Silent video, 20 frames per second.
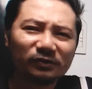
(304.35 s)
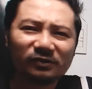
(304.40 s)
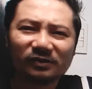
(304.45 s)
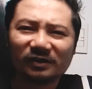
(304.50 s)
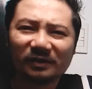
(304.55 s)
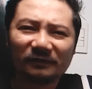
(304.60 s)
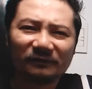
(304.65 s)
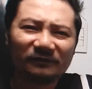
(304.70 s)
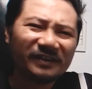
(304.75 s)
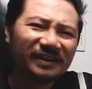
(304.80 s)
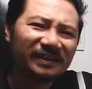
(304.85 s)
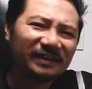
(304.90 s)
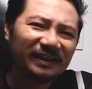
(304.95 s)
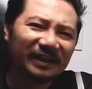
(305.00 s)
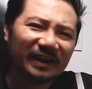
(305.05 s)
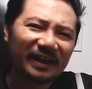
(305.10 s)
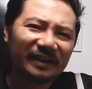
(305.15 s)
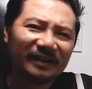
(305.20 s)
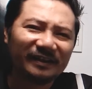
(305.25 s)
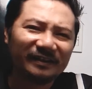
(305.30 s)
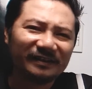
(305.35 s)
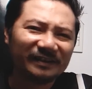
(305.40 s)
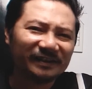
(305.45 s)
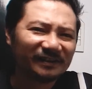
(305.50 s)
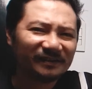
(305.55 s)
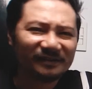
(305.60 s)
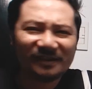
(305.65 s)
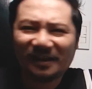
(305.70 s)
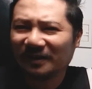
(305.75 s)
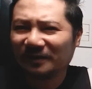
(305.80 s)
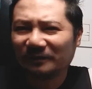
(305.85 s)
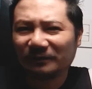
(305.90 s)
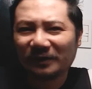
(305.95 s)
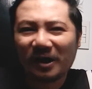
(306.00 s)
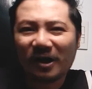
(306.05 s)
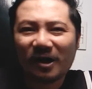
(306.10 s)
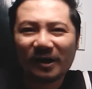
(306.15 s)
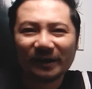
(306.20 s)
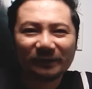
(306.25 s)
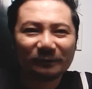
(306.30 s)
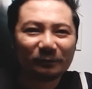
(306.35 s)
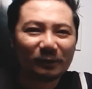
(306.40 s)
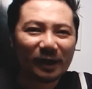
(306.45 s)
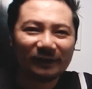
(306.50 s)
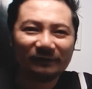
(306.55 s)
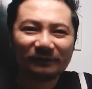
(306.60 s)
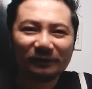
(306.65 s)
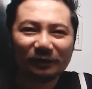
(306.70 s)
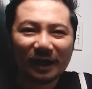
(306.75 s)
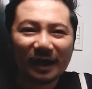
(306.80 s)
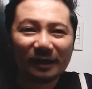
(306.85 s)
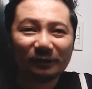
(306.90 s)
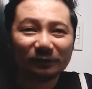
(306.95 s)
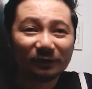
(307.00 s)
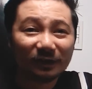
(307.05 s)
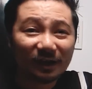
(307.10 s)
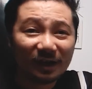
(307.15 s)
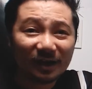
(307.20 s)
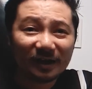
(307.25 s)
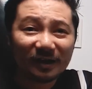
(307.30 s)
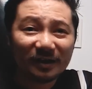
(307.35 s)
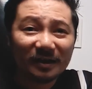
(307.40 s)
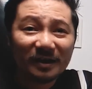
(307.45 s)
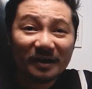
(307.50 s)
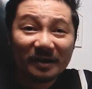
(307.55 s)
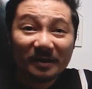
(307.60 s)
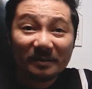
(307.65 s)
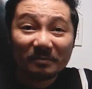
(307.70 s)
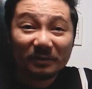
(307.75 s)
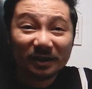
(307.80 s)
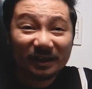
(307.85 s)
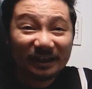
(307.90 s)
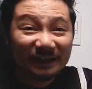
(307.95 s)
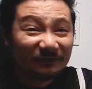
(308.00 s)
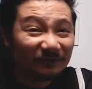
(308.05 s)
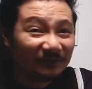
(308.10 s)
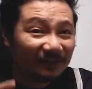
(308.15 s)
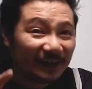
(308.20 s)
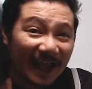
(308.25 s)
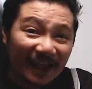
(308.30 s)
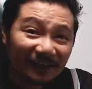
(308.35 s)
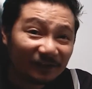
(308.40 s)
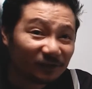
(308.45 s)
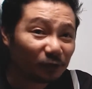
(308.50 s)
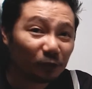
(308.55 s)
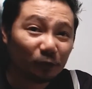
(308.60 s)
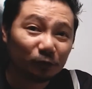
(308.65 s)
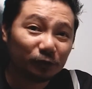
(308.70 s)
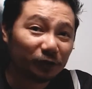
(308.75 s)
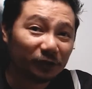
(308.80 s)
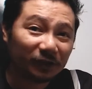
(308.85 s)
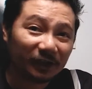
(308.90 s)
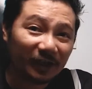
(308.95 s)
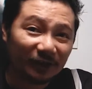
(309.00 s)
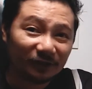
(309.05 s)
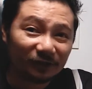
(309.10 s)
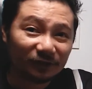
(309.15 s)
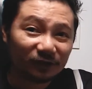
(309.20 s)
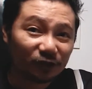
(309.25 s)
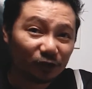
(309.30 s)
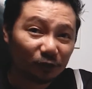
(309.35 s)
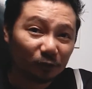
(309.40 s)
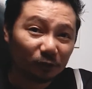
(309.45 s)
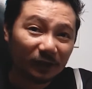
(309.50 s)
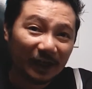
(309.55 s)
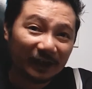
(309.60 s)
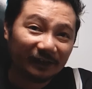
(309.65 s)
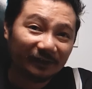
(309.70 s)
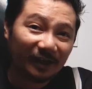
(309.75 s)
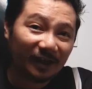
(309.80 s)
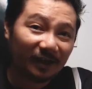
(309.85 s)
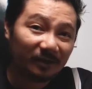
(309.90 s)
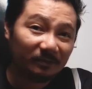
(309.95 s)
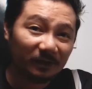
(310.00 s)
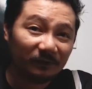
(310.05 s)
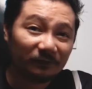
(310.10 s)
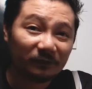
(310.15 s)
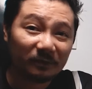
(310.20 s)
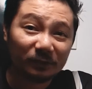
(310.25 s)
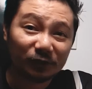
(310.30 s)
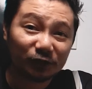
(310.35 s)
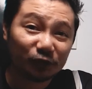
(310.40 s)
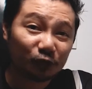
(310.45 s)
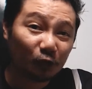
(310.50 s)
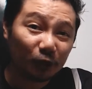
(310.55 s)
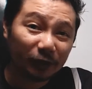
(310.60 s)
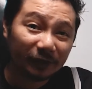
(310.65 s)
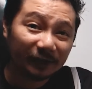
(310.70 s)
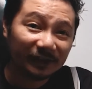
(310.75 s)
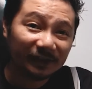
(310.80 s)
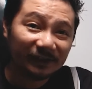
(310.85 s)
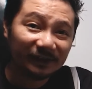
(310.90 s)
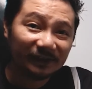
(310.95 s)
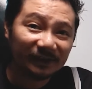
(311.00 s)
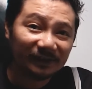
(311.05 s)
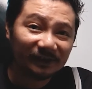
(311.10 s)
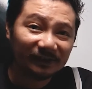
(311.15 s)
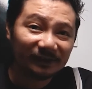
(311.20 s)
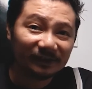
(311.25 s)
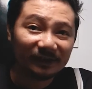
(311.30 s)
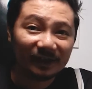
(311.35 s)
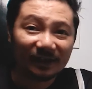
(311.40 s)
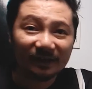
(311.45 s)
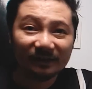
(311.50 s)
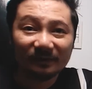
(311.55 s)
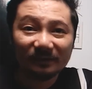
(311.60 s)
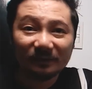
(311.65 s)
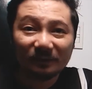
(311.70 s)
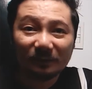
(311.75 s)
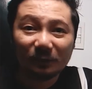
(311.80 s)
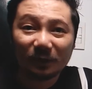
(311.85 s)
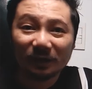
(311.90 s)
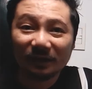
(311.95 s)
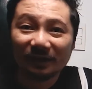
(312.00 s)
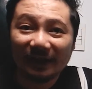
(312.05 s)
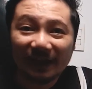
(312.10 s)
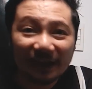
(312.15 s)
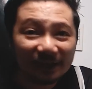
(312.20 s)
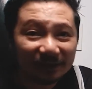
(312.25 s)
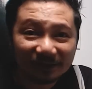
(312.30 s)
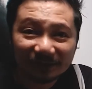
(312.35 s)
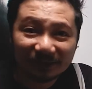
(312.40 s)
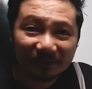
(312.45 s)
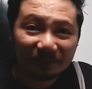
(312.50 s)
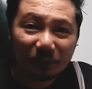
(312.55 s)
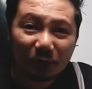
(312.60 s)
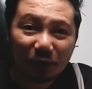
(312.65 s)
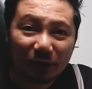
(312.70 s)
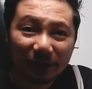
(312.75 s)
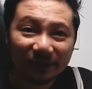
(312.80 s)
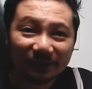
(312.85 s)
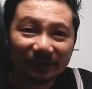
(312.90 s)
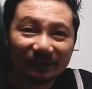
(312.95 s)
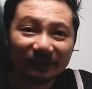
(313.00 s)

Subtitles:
sophisticated state-of-the-art rifle out there, but if that soldier can't shoot an enemy from a short distance, then what the hell is the point?